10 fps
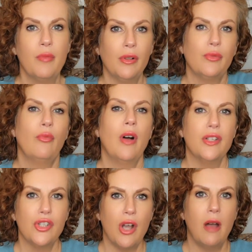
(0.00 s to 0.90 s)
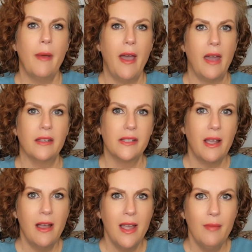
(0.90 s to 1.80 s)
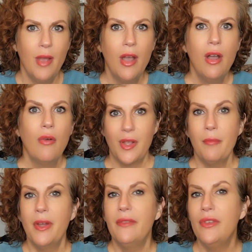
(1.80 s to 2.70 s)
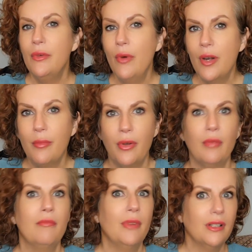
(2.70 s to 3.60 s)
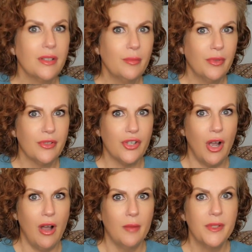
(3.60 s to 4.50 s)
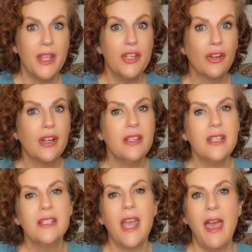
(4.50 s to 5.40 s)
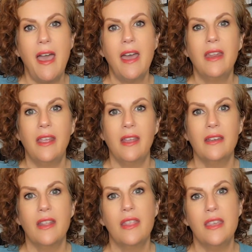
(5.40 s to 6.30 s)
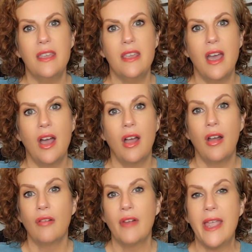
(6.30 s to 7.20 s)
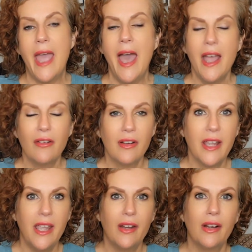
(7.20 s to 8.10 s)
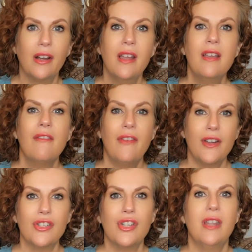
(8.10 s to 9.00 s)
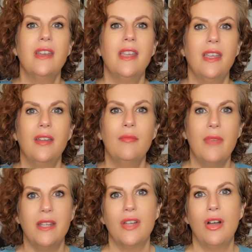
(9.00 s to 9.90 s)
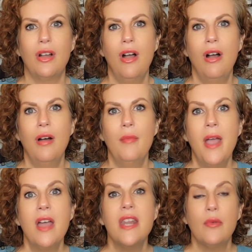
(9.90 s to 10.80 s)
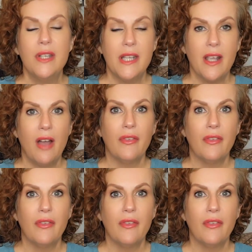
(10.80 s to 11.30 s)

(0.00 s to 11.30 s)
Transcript: pulled one job at a time. But if you want to pull multiple jobs, then you're going to need to add in the array aggregator function in Make.com. Now, we did